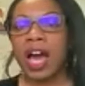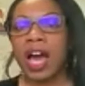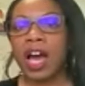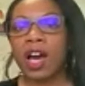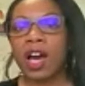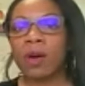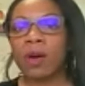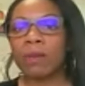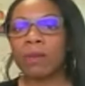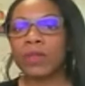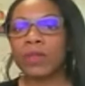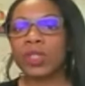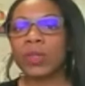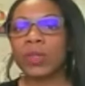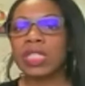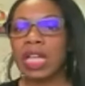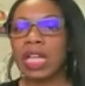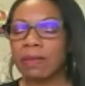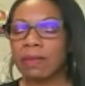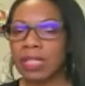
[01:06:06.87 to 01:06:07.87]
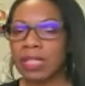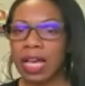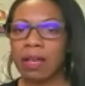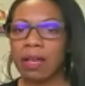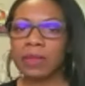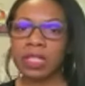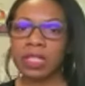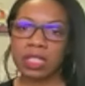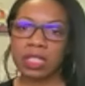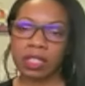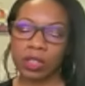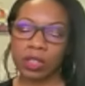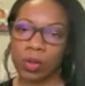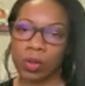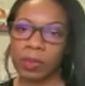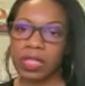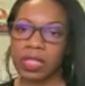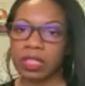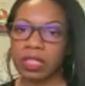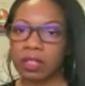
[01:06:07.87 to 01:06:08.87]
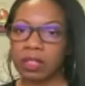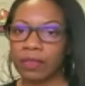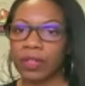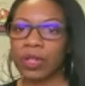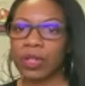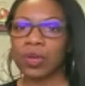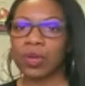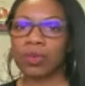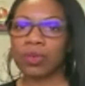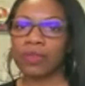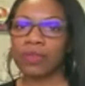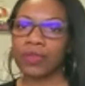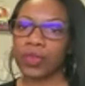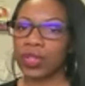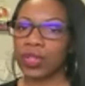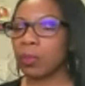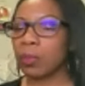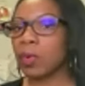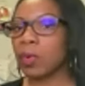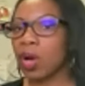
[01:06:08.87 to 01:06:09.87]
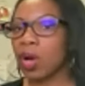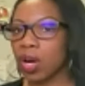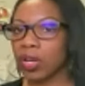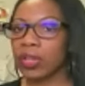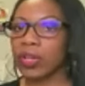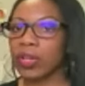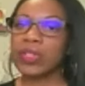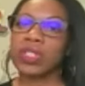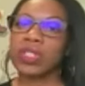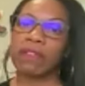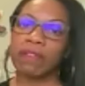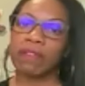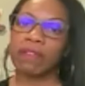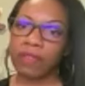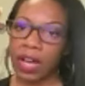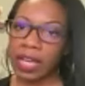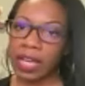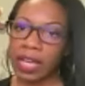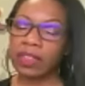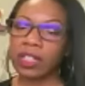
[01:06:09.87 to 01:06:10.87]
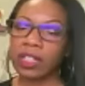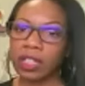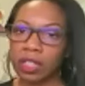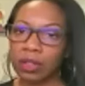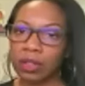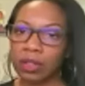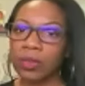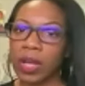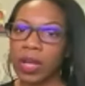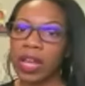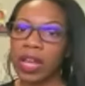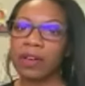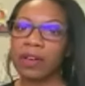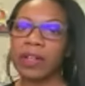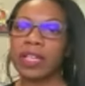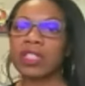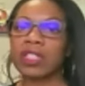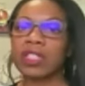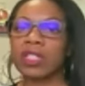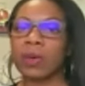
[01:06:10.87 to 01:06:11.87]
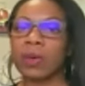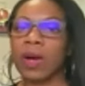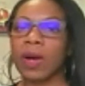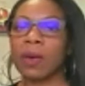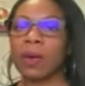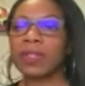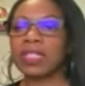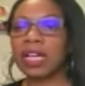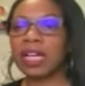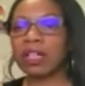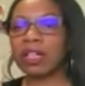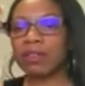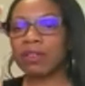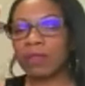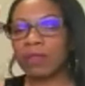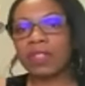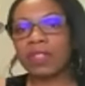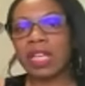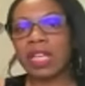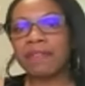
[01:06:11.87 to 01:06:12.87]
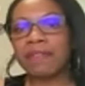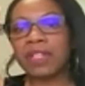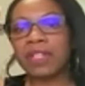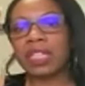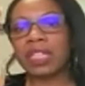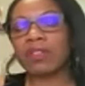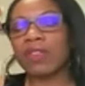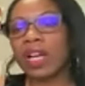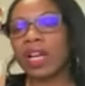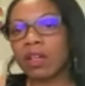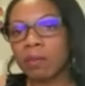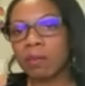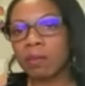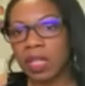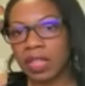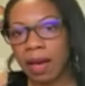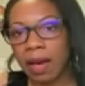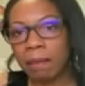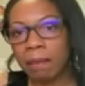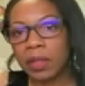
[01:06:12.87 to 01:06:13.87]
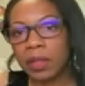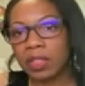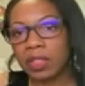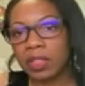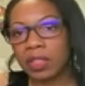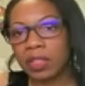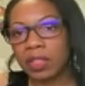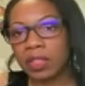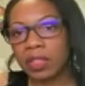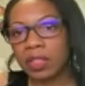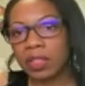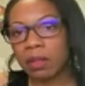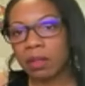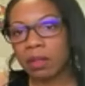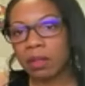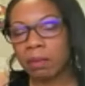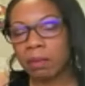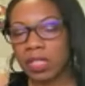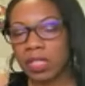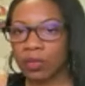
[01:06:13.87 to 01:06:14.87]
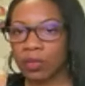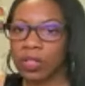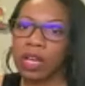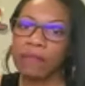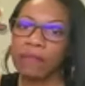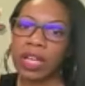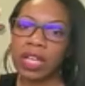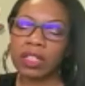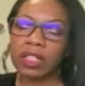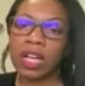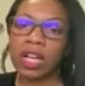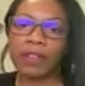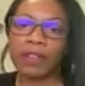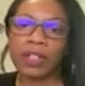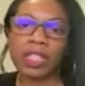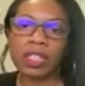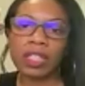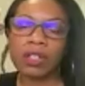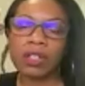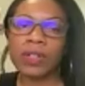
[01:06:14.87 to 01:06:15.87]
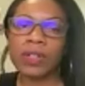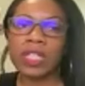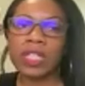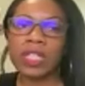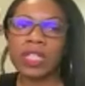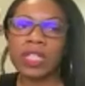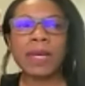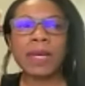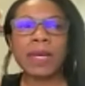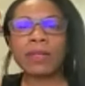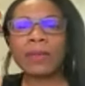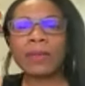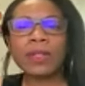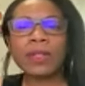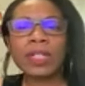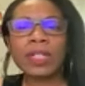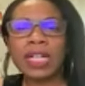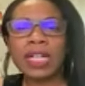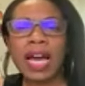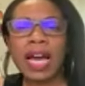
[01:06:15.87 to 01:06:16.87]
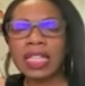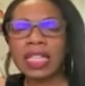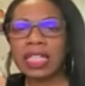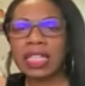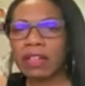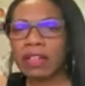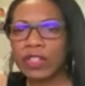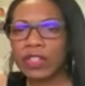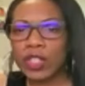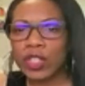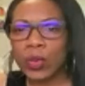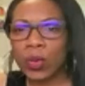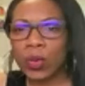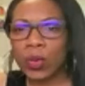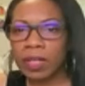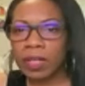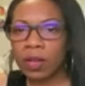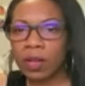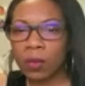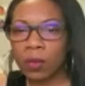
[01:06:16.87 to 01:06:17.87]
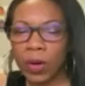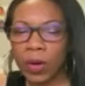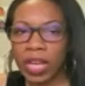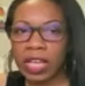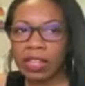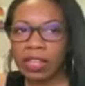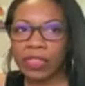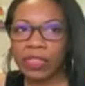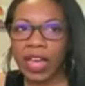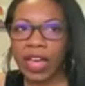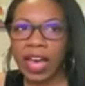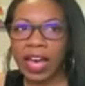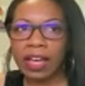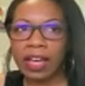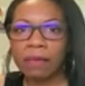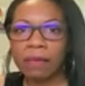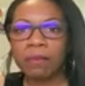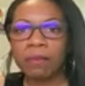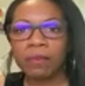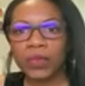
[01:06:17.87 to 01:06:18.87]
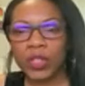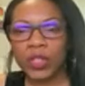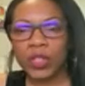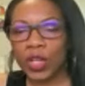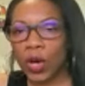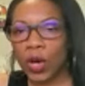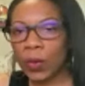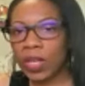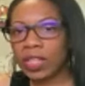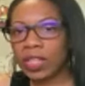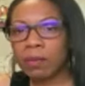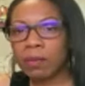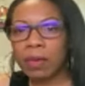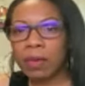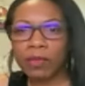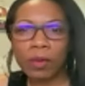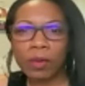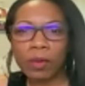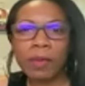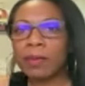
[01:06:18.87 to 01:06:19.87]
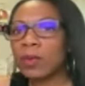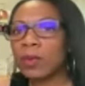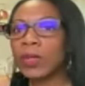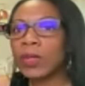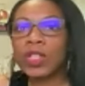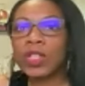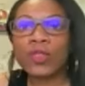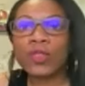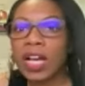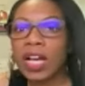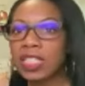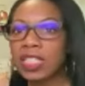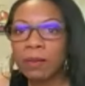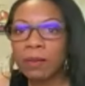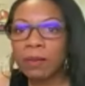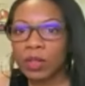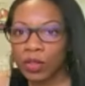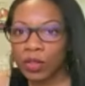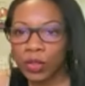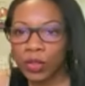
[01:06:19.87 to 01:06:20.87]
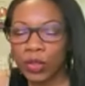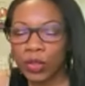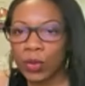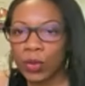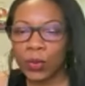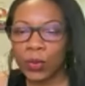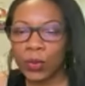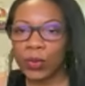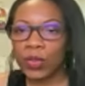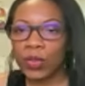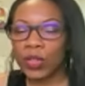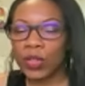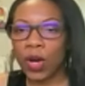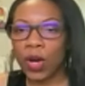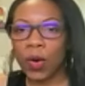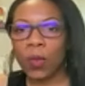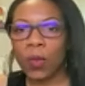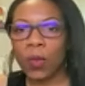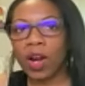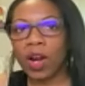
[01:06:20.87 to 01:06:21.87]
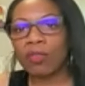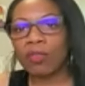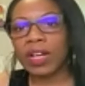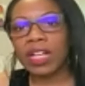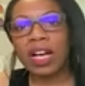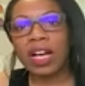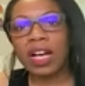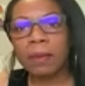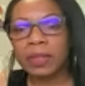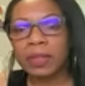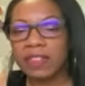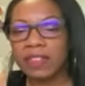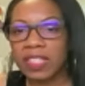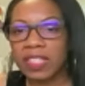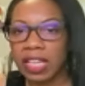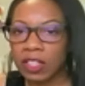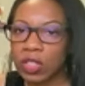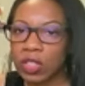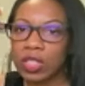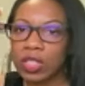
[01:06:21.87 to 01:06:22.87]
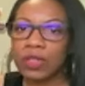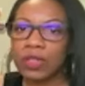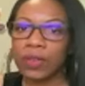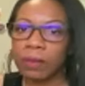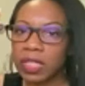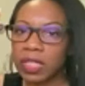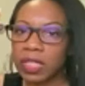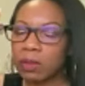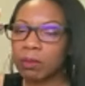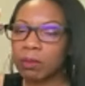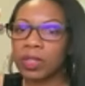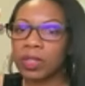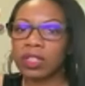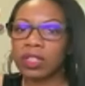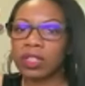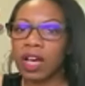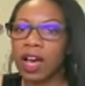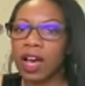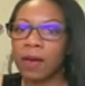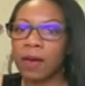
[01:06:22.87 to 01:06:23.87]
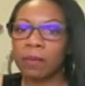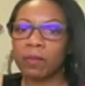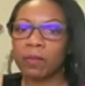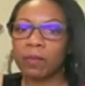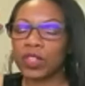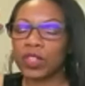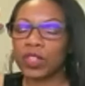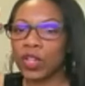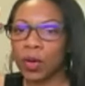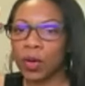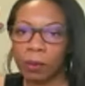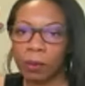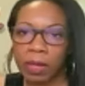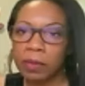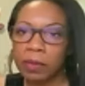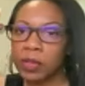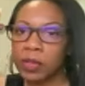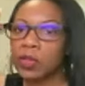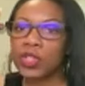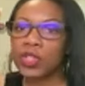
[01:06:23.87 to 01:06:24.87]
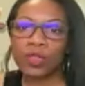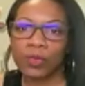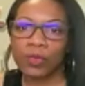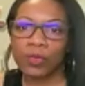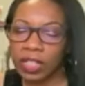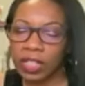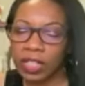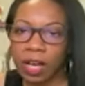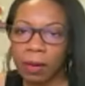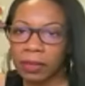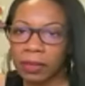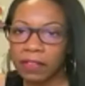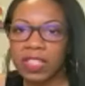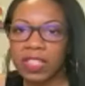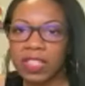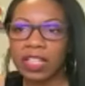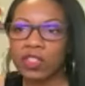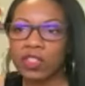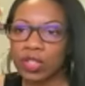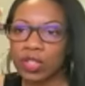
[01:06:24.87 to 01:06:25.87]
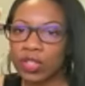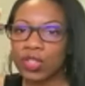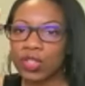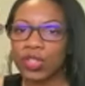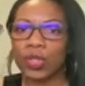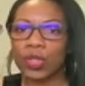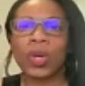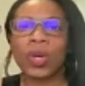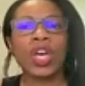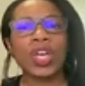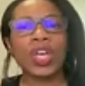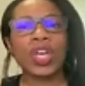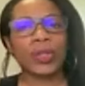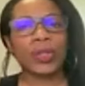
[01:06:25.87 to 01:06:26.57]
Um, so sometimes it's a little bit difficult for your partner to find the clitoral area. So I would dec- definitely recommend that book, The Mystery of the Undercover Clitoris. And maybe you can kind of give it to him in a way that, you know, in the bedroom, maybe we can try something new, you know, well, I read a couple of sections from this book. Um, you know, maybe you should read a couple of sections too.